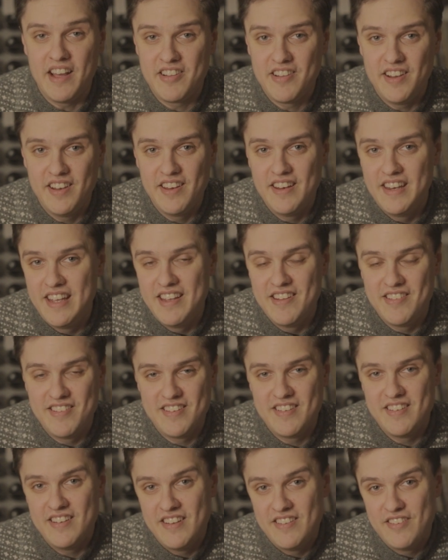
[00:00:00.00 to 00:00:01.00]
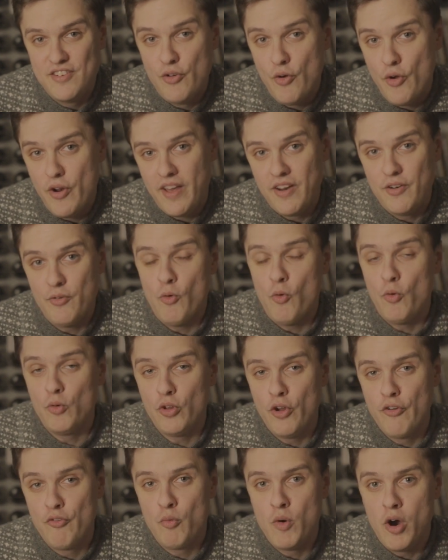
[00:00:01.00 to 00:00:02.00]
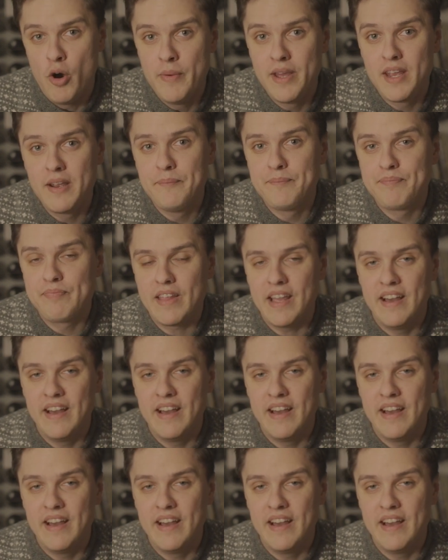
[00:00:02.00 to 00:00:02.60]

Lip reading: acidity is not at all overwhelming.